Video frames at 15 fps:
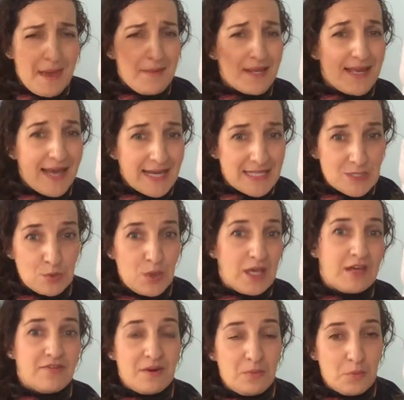maybe next
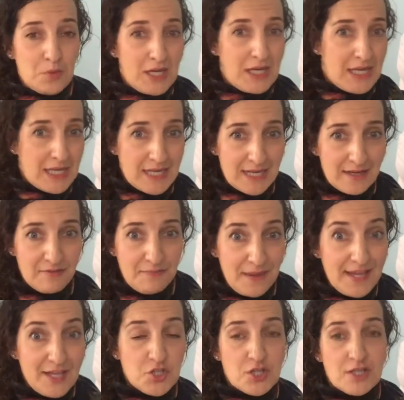week if I'm really kind of
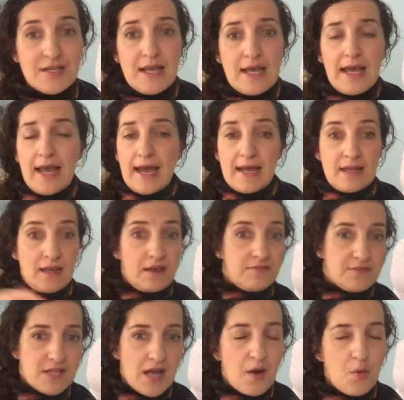patient. And
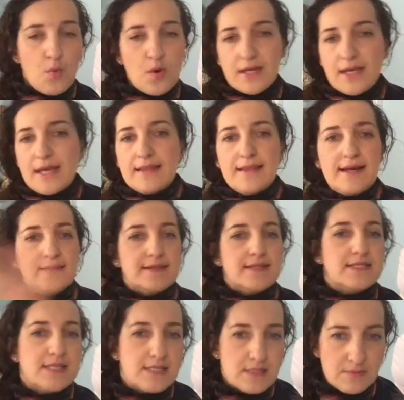if it's not working, then
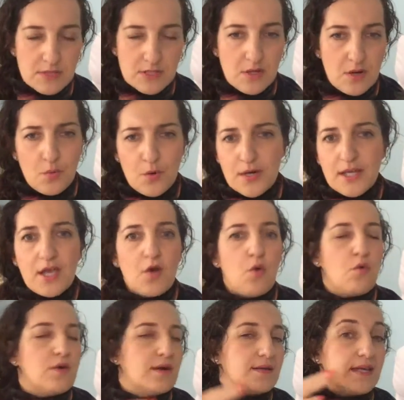the system is not working,
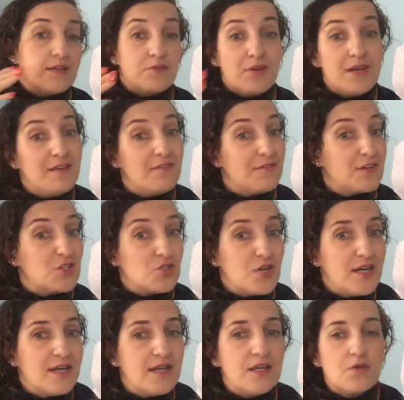or I get really
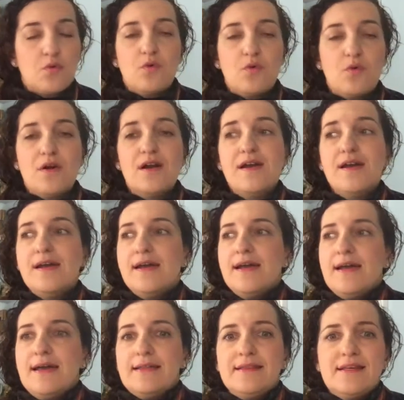frustrated, or
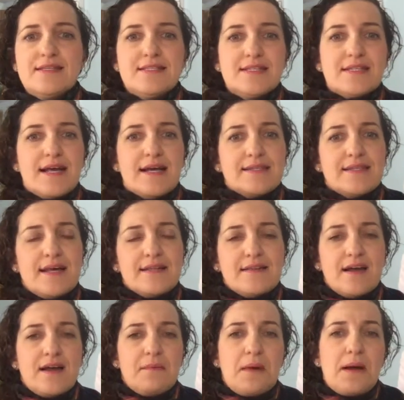this is like that
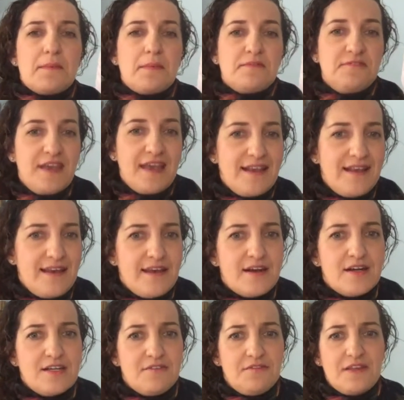I'm a failure,
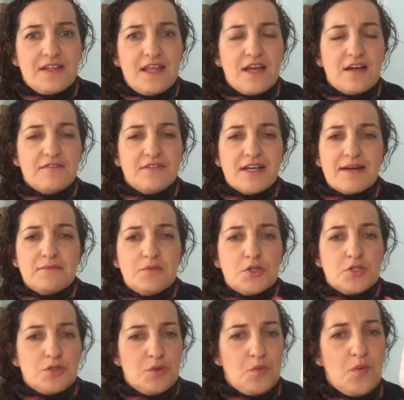the feeling of like I'm not
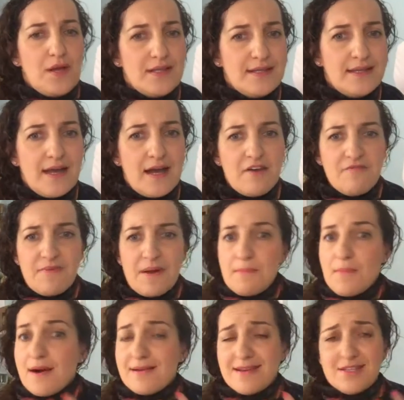doing well enough, my
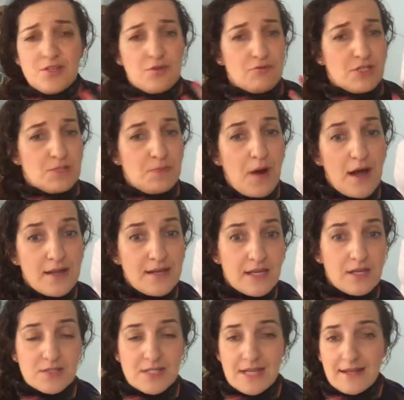body is not responding.
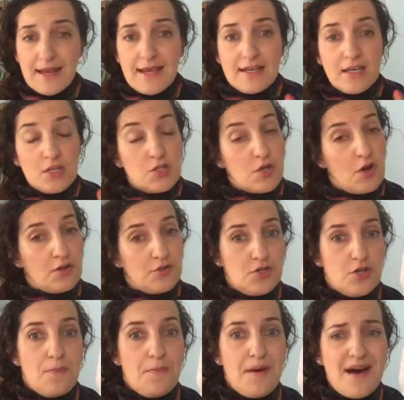You start hating onto
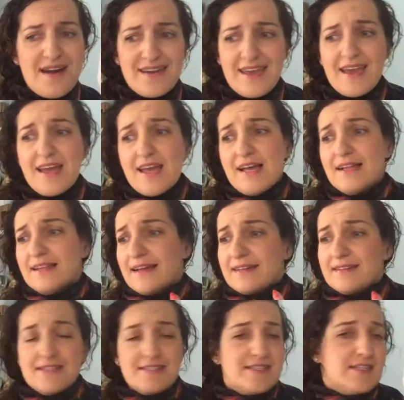your body, like
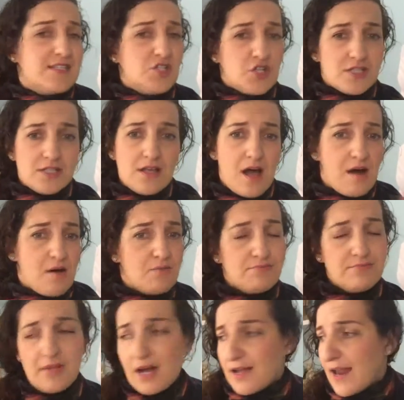this is just not
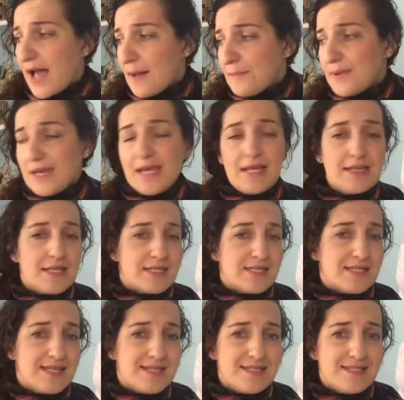happening.
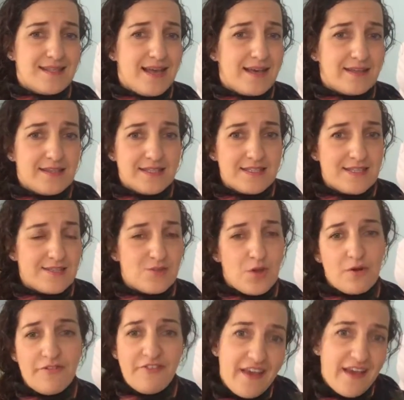This is
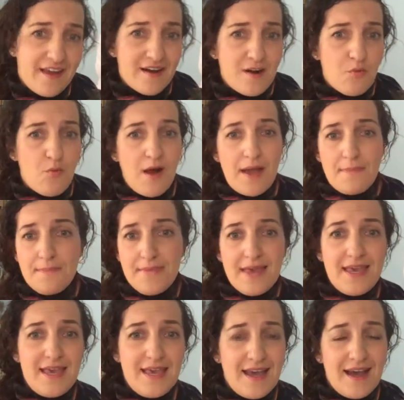not fair. Why
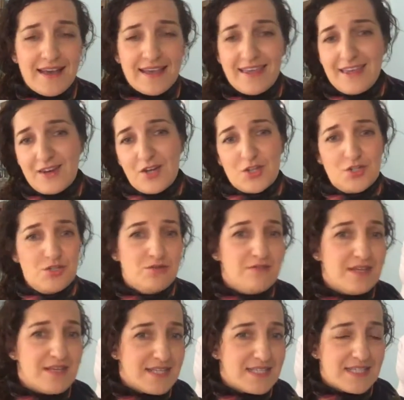me? I cannot do
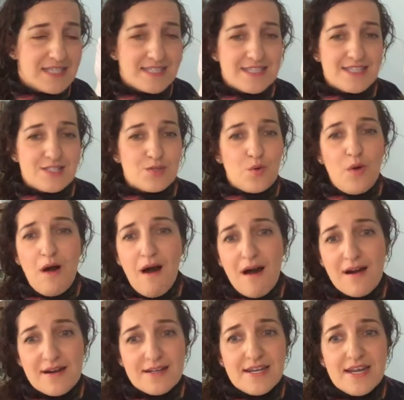this. This is so
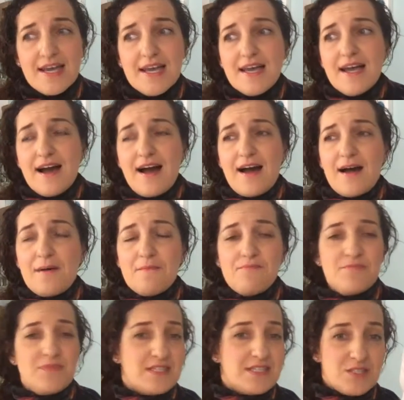hard.
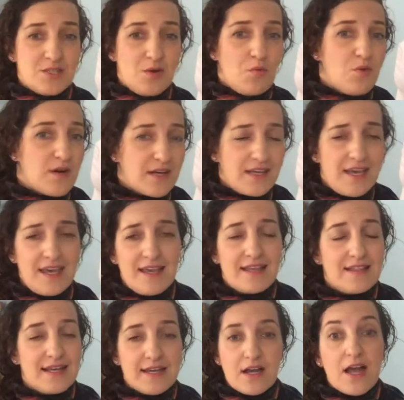This is not working.
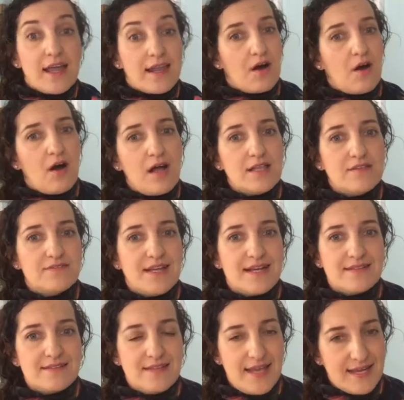Like, and all of
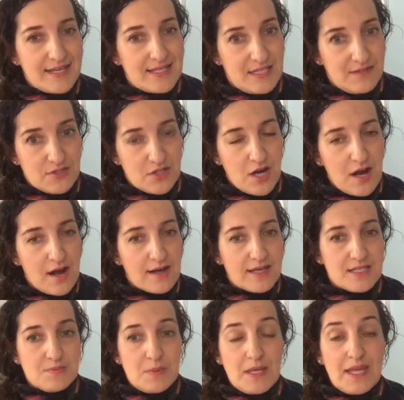that negative talk
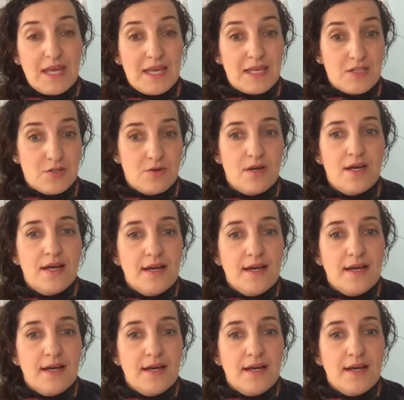is beginning to